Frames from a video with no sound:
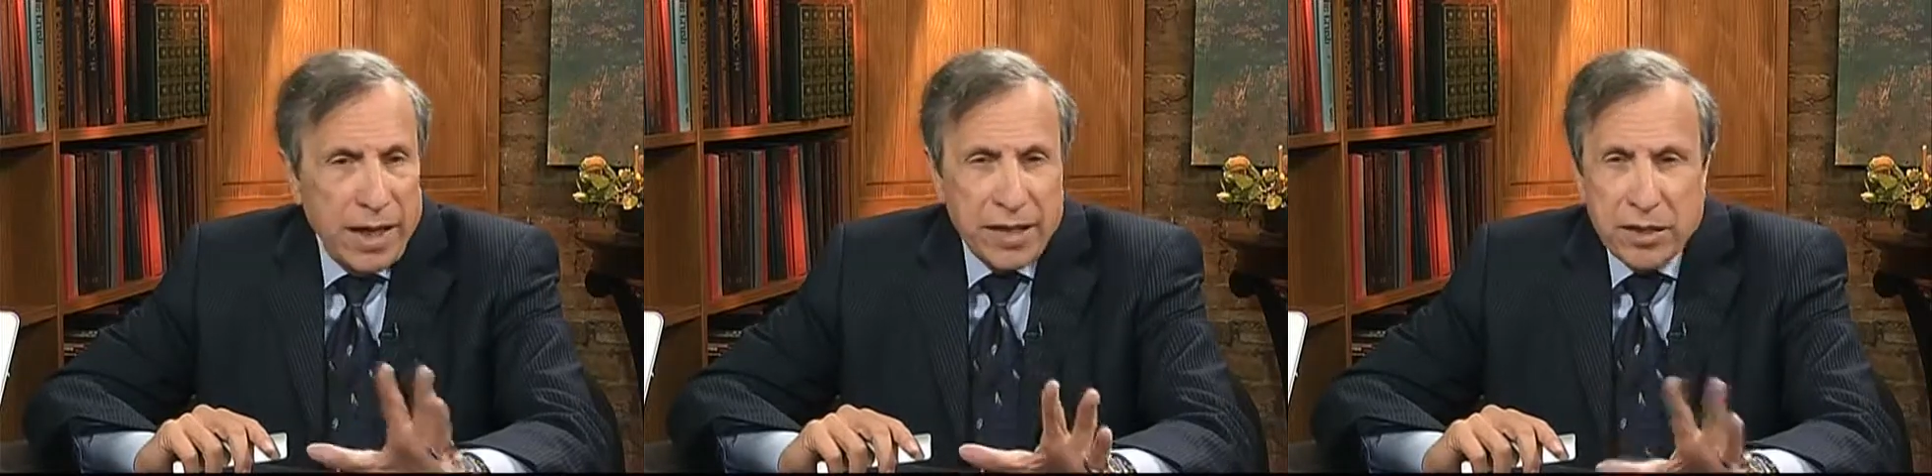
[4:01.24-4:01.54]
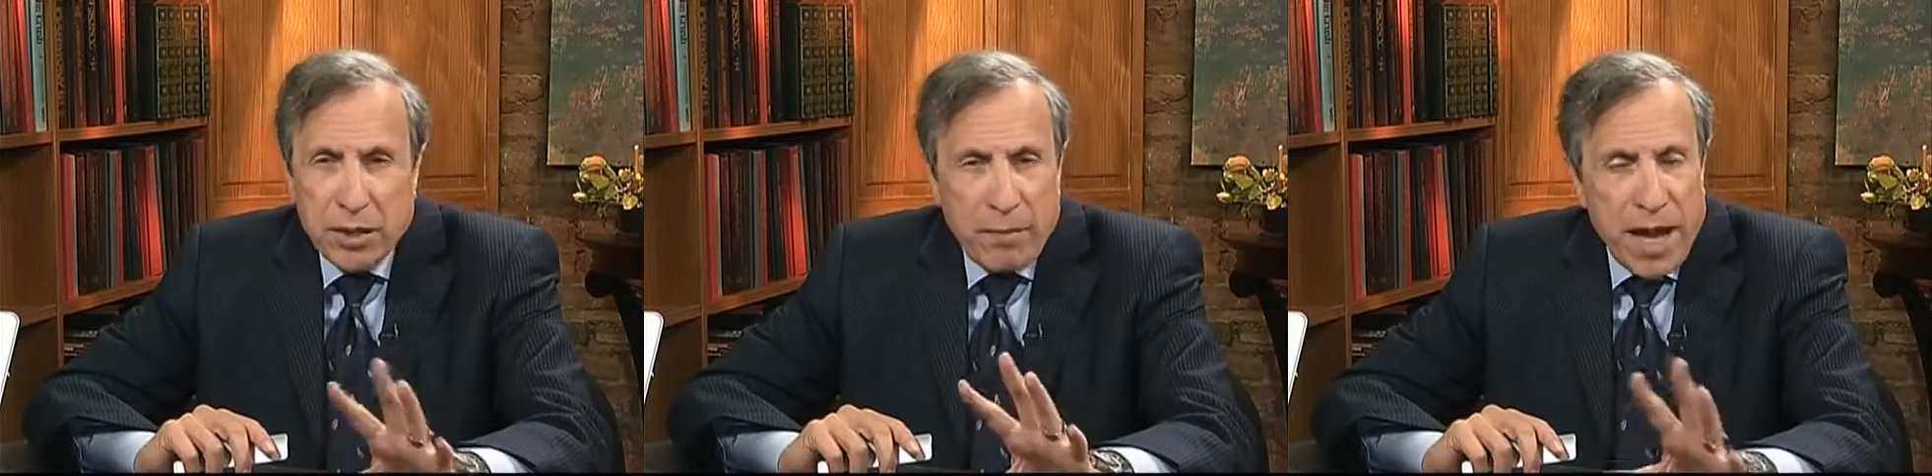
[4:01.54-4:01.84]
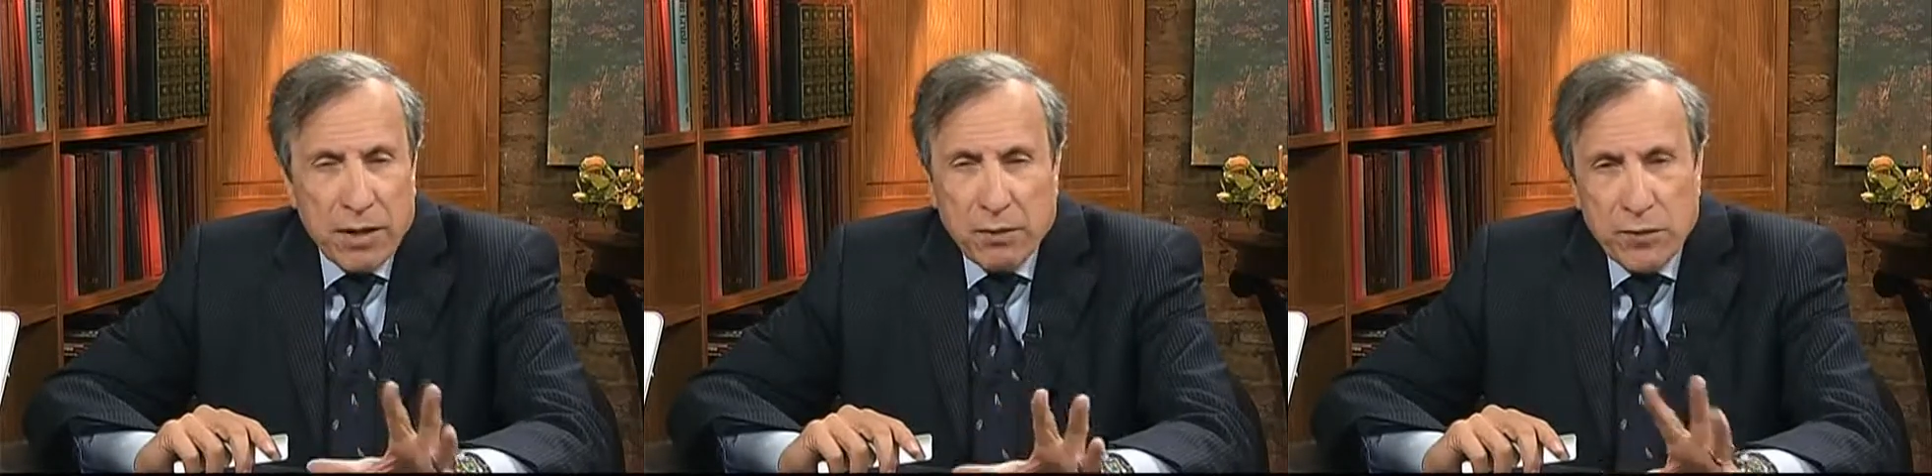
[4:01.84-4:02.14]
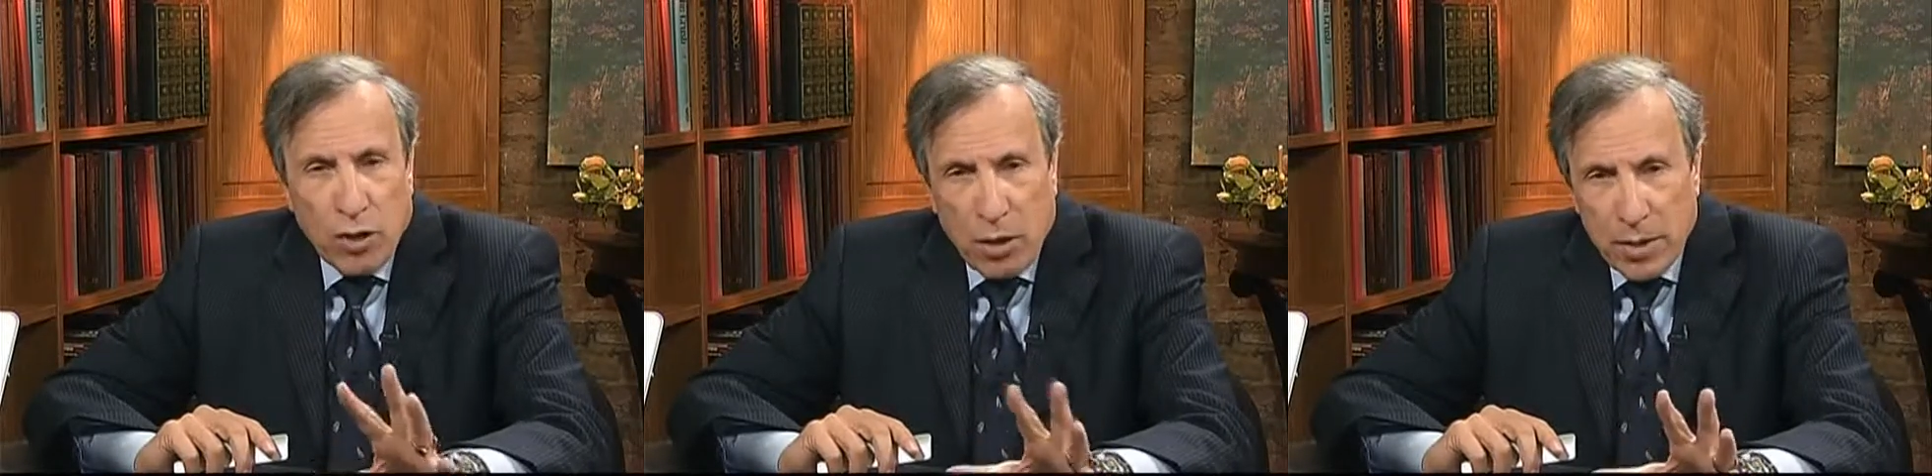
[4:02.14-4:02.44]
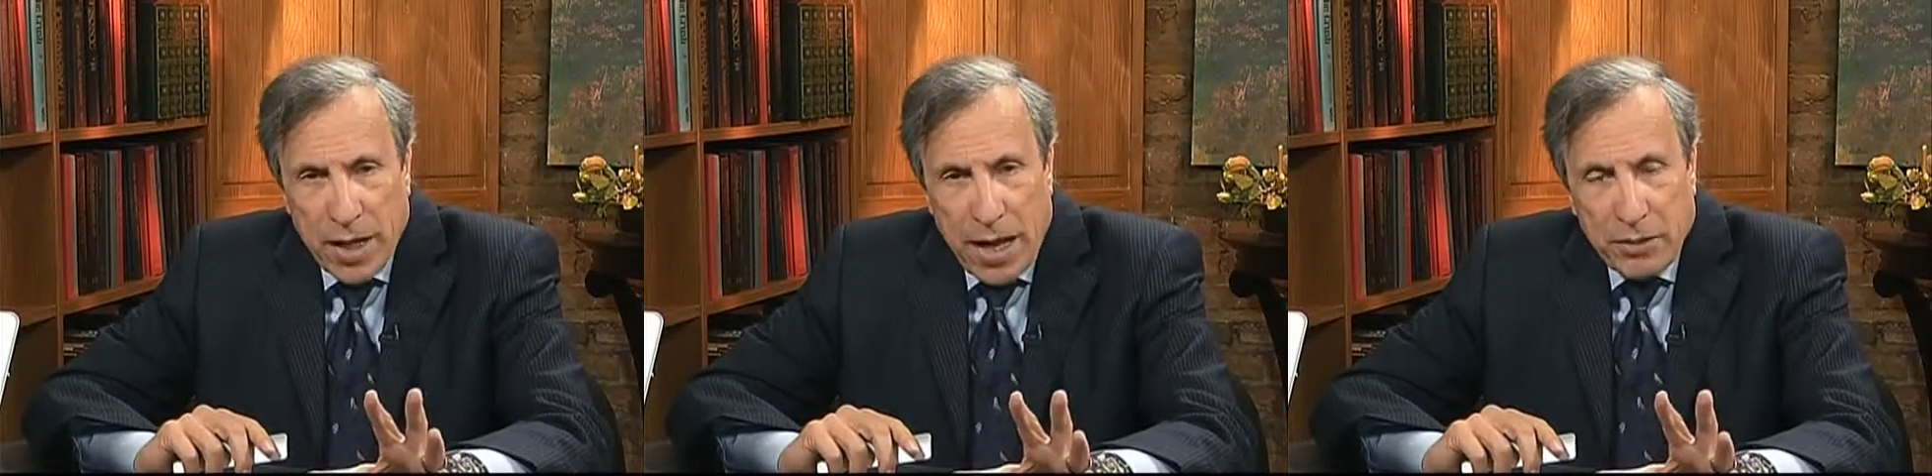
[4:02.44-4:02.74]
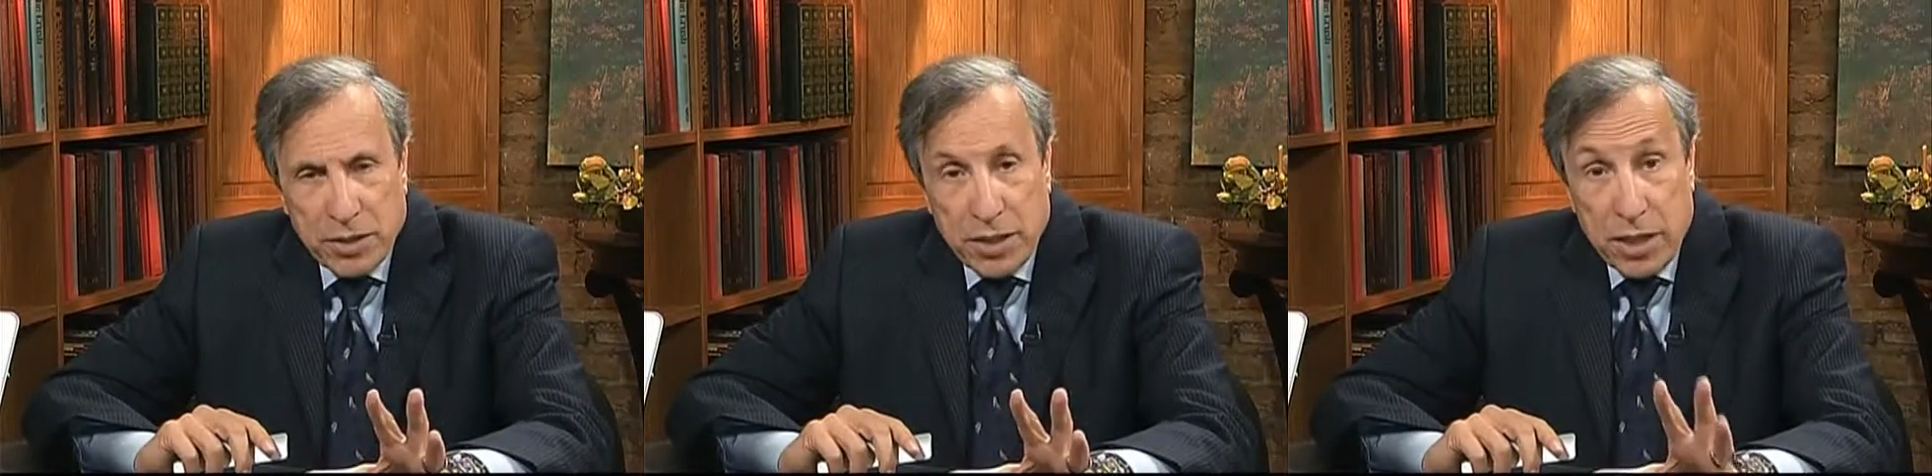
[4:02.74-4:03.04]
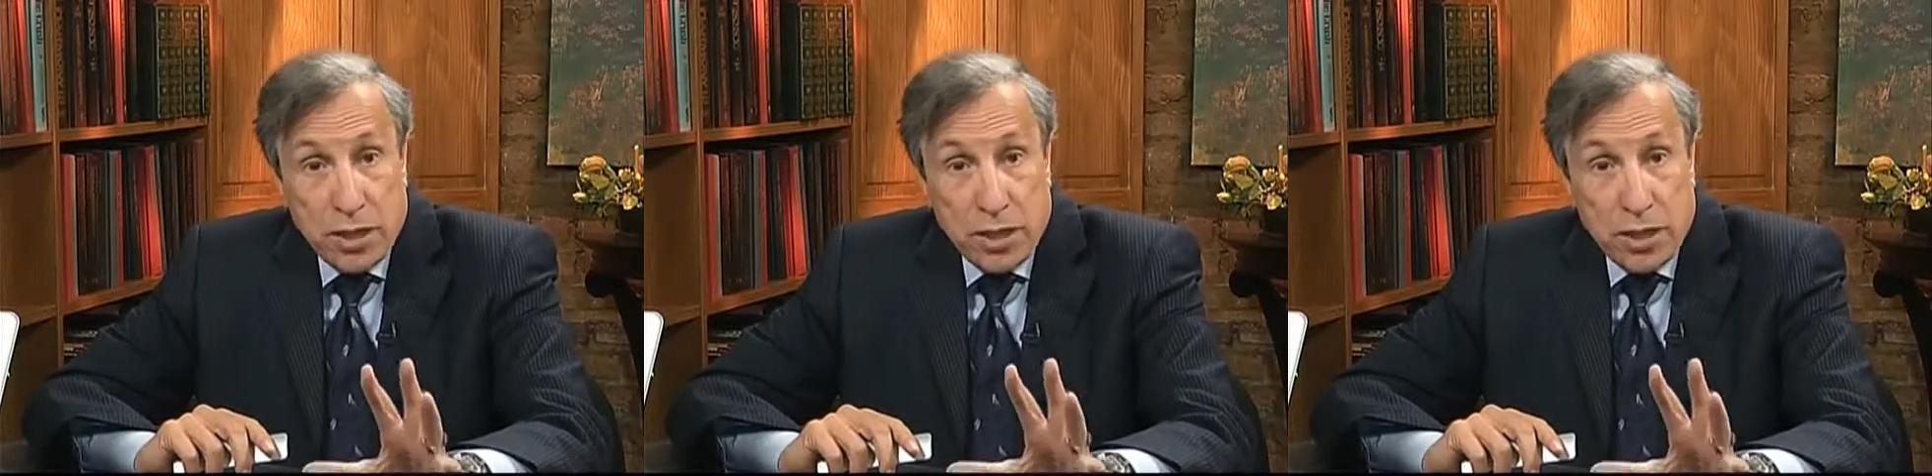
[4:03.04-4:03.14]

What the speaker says: It's a matter of terminology.